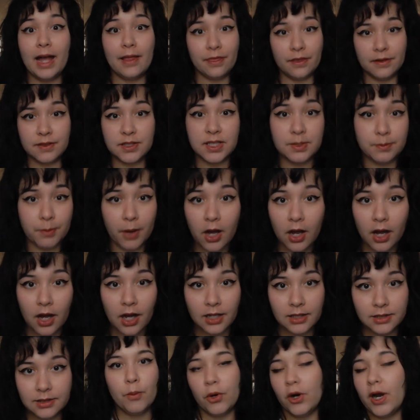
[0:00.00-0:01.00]
at the
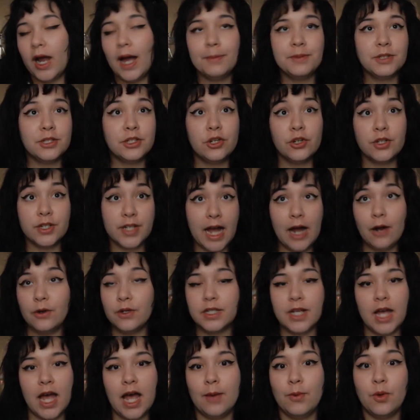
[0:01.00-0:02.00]
spot. Perhaps in your
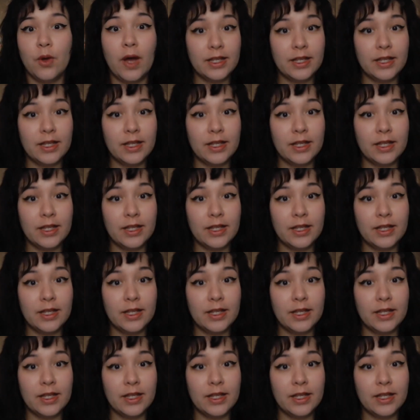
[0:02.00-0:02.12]
downtime,